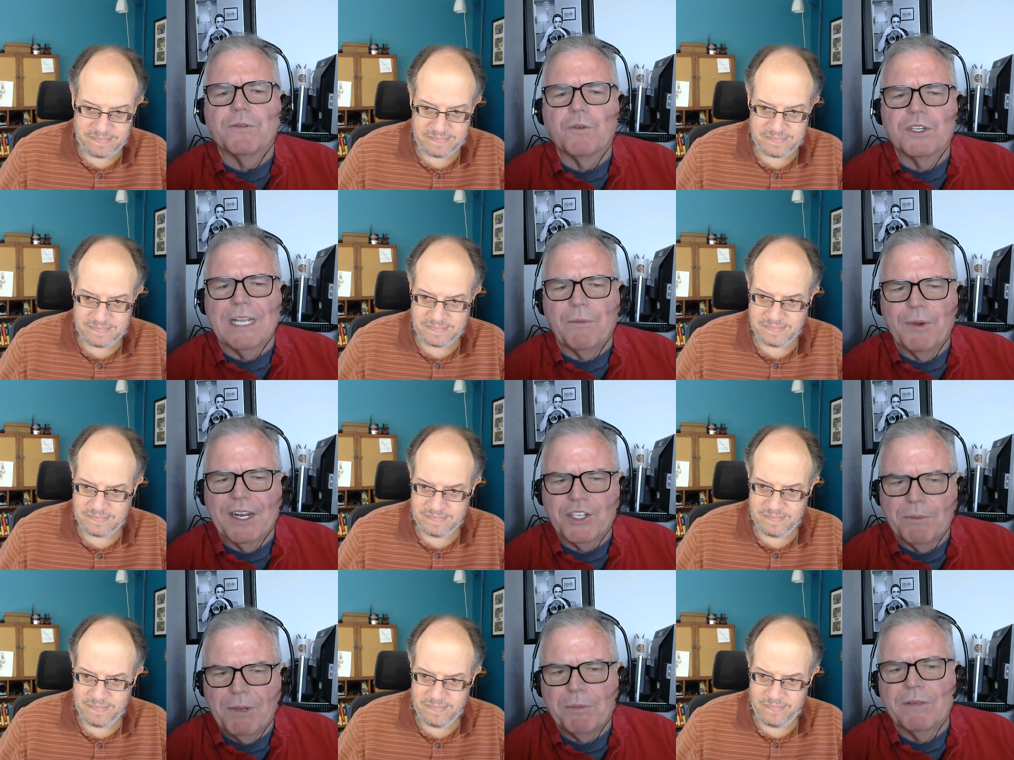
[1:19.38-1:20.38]
Speaker 1: the first time we
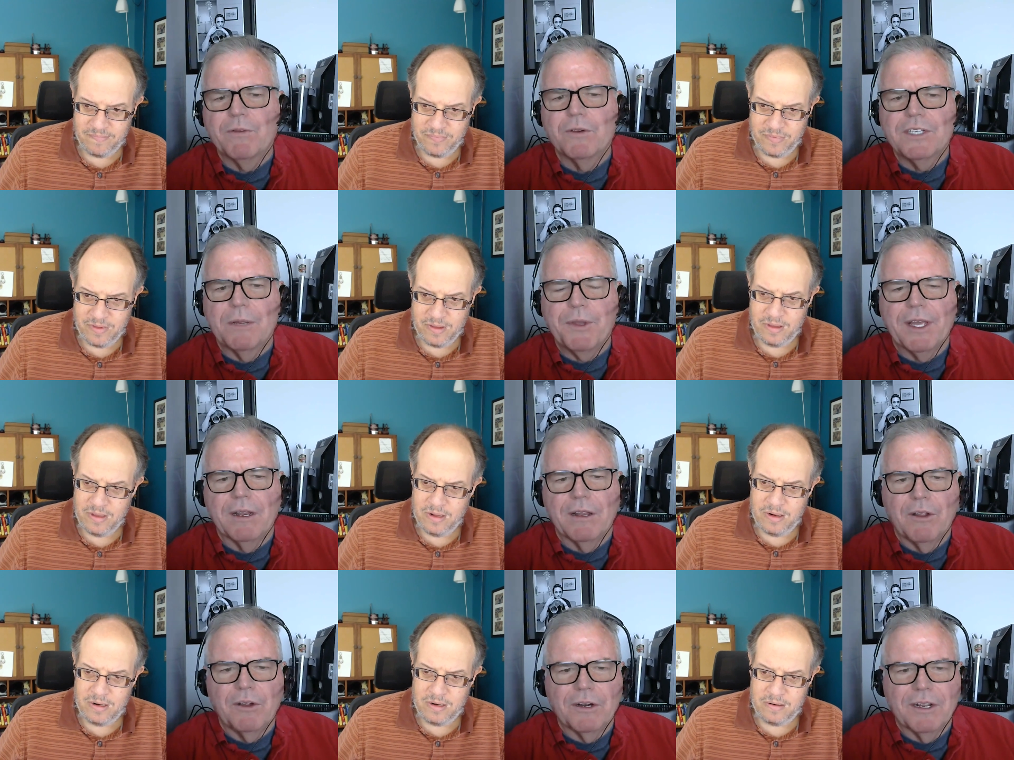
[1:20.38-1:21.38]
actually met, but the first time we had a
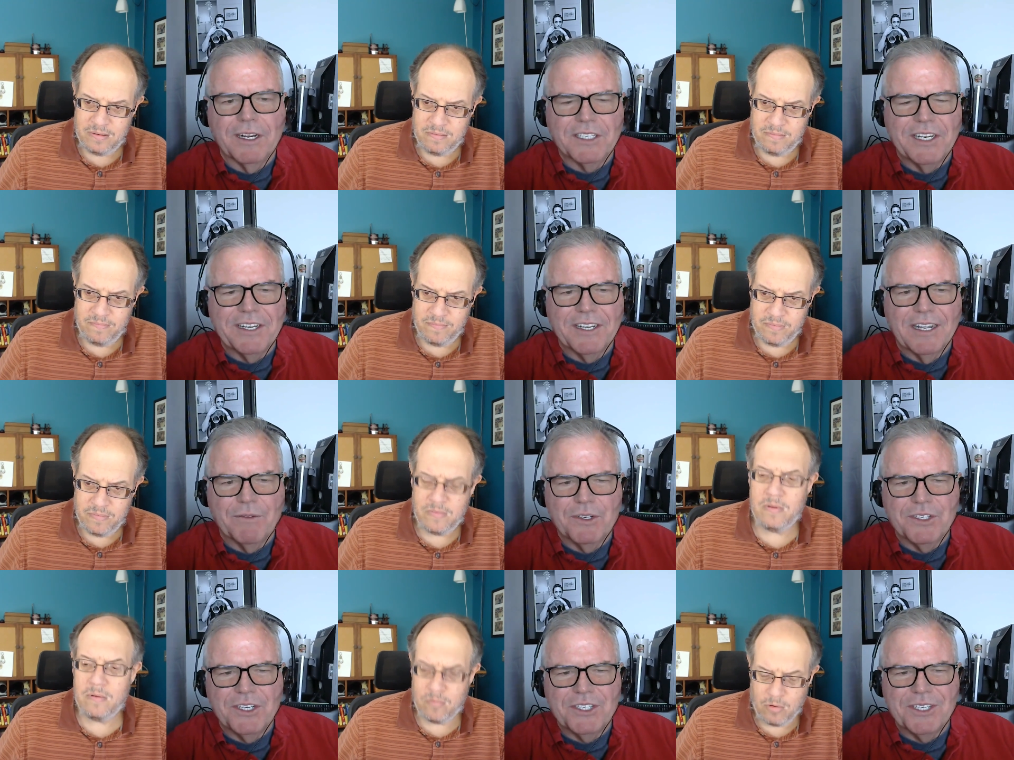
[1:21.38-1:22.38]
long extended
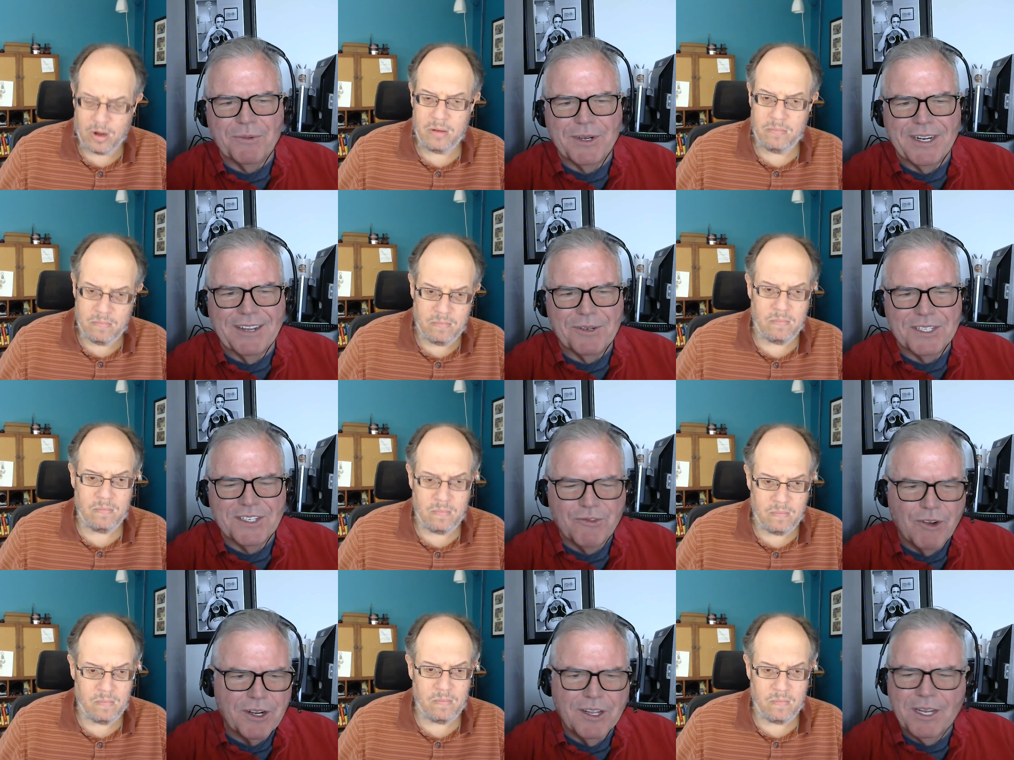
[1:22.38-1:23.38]
conversation, right. and I was
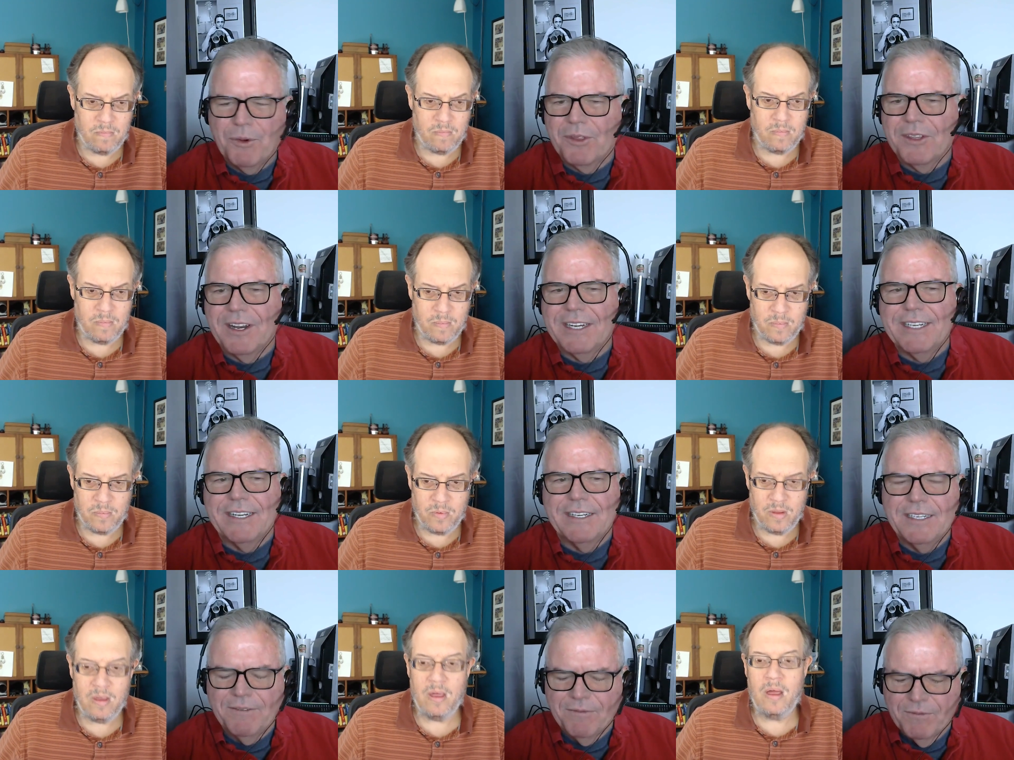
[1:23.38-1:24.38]
struggling with an
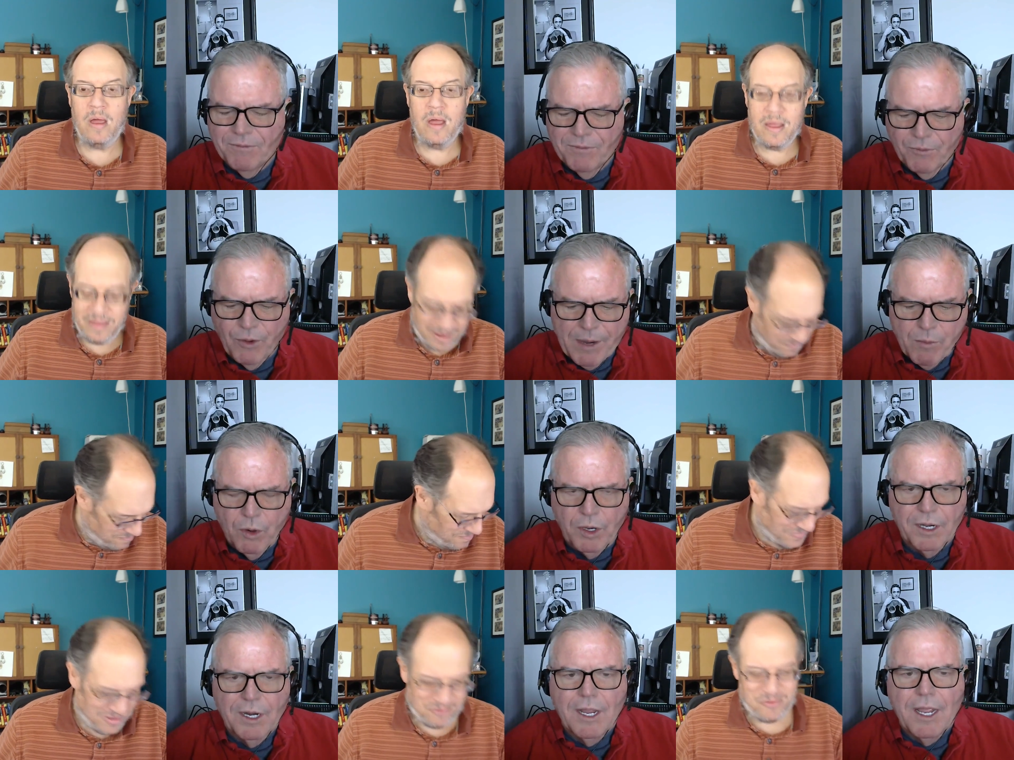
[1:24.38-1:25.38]
identity
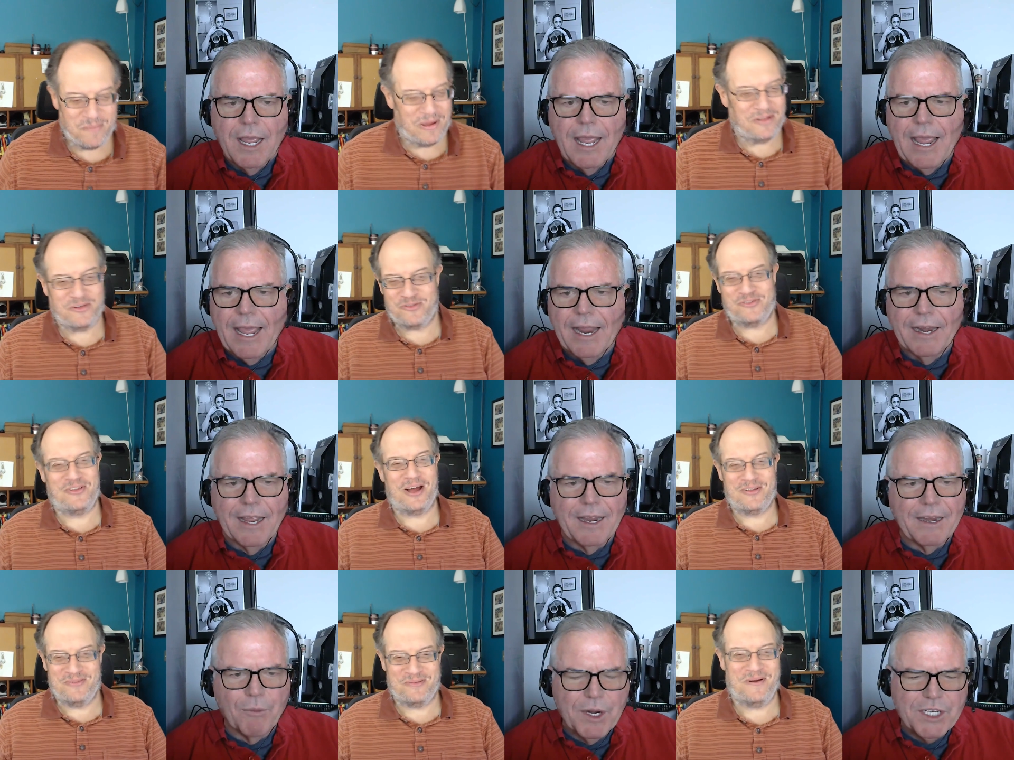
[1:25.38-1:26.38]
framework. Yep
Speaker 2: Remember, I and
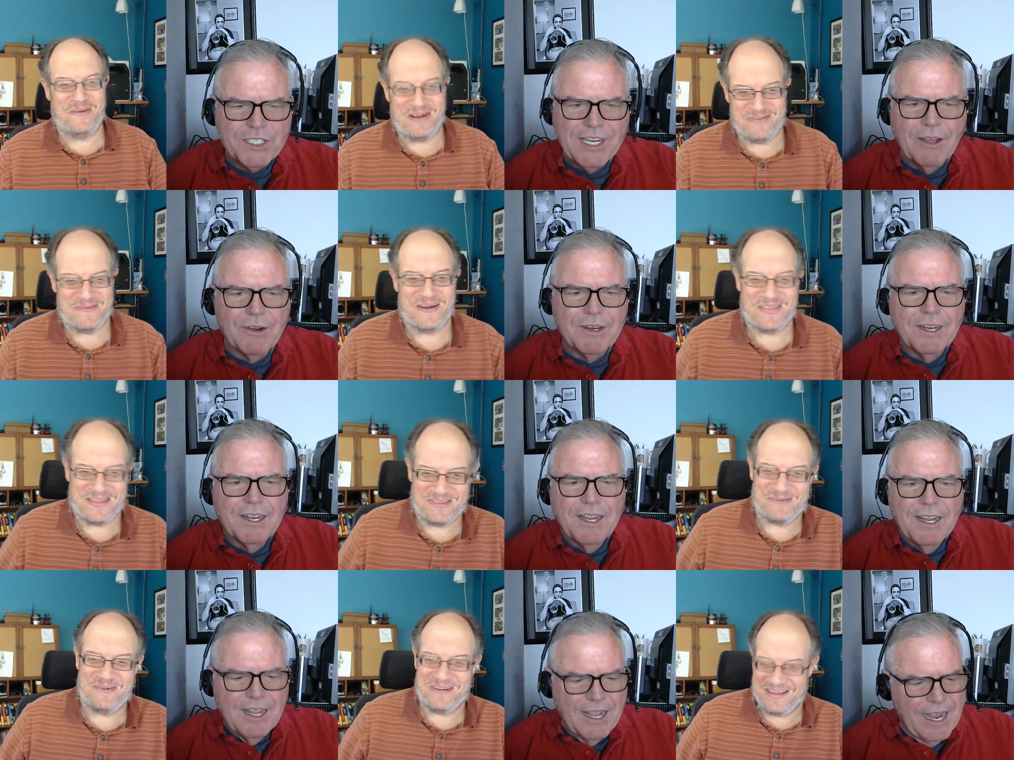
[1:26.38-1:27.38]
I reached out.
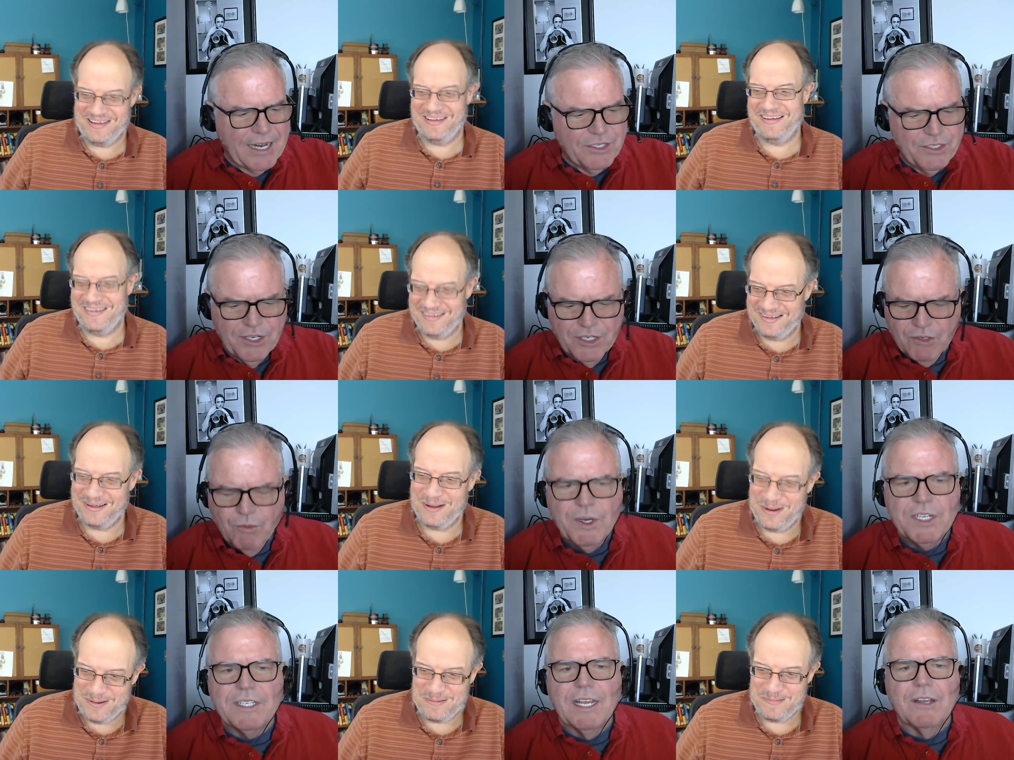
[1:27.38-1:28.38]
I
Speaker 1: just
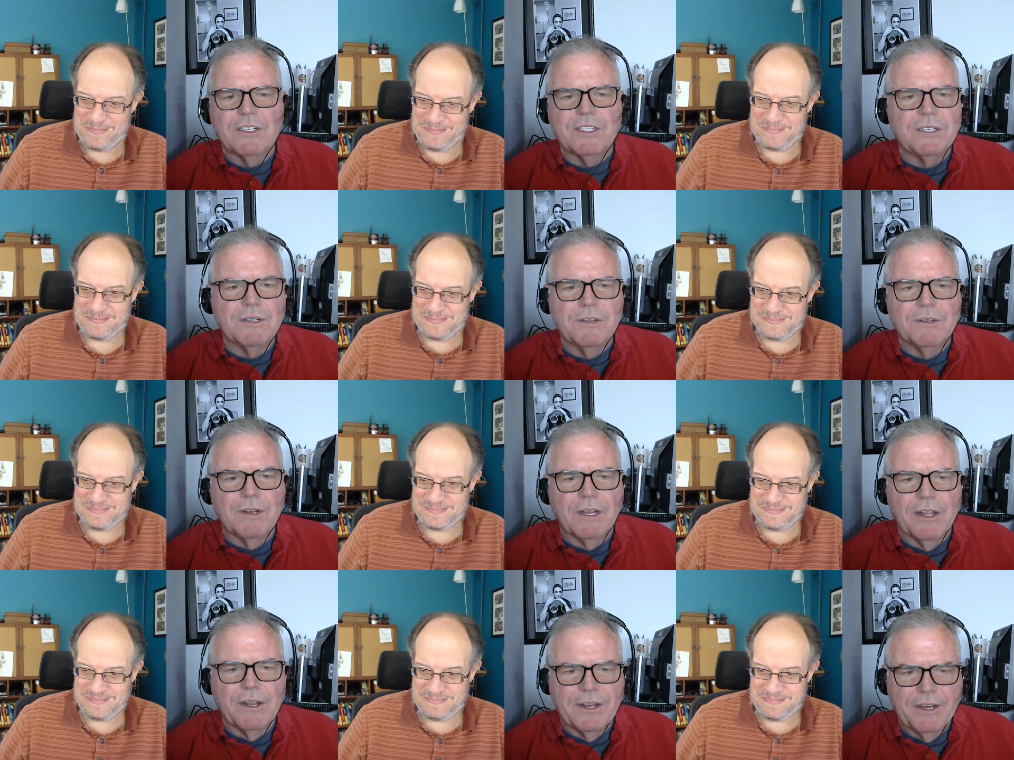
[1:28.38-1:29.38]
reached out to
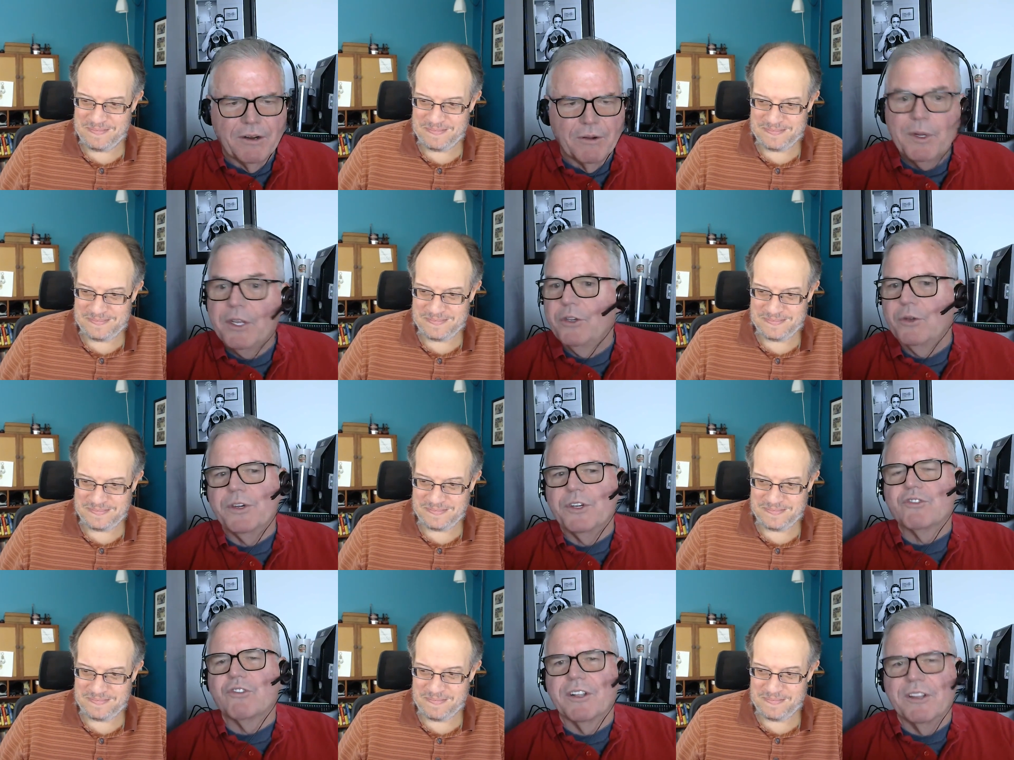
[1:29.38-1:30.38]
on um, you know what do you do when you're
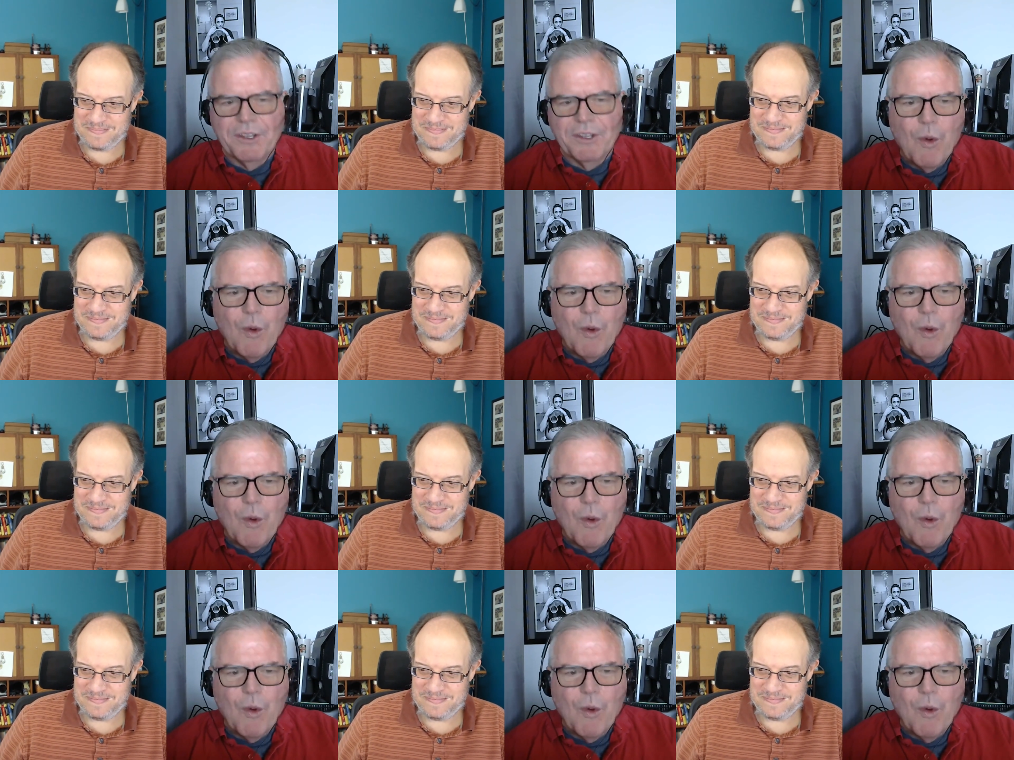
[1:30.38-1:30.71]
struggling? You